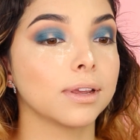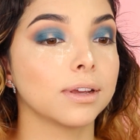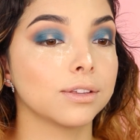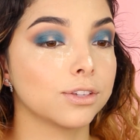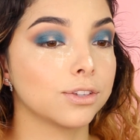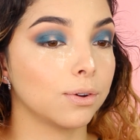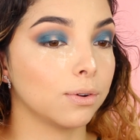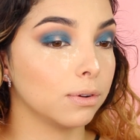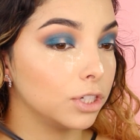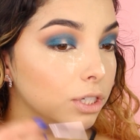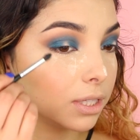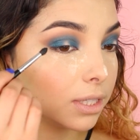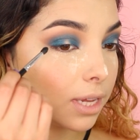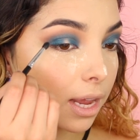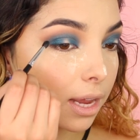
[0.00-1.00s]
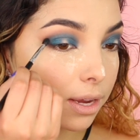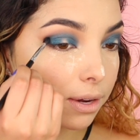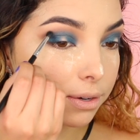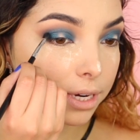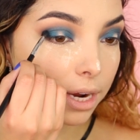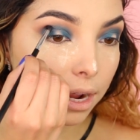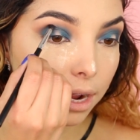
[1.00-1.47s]
So just take your
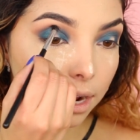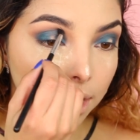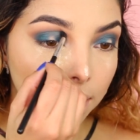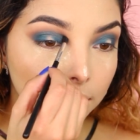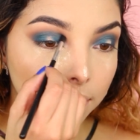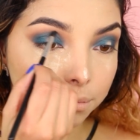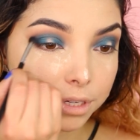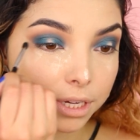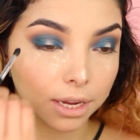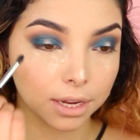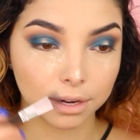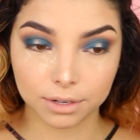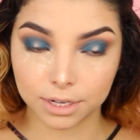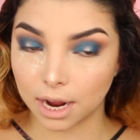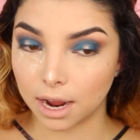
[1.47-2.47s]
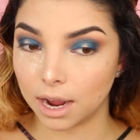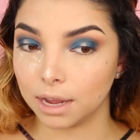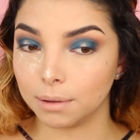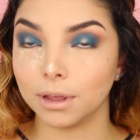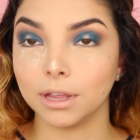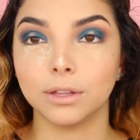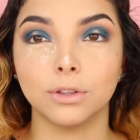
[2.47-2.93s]
time,
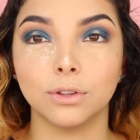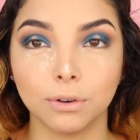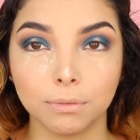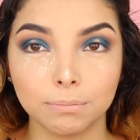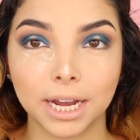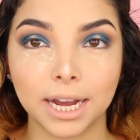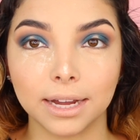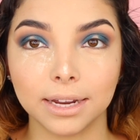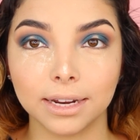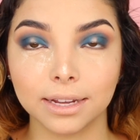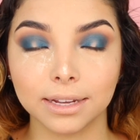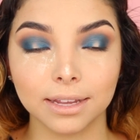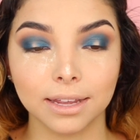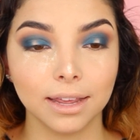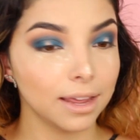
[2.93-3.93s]
and don't panic.